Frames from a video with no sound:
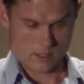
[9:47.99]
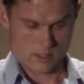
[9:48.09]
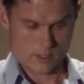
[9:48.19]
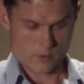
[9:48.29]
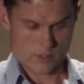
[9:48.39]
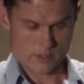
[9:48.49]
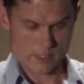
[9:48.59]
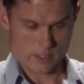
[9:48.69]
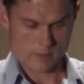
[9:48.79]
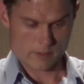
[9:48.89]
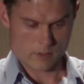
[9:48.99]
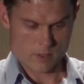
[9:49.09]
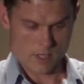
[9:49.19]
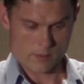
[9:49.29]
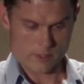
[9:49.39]
This was a six-month
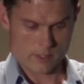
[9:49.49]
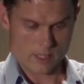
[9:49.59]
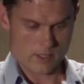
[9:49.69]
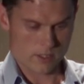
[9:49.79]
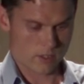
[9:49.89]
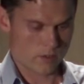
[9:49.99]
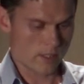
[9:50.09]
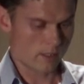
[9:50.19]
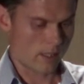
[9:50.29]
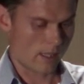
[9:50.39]
trial with intention to treat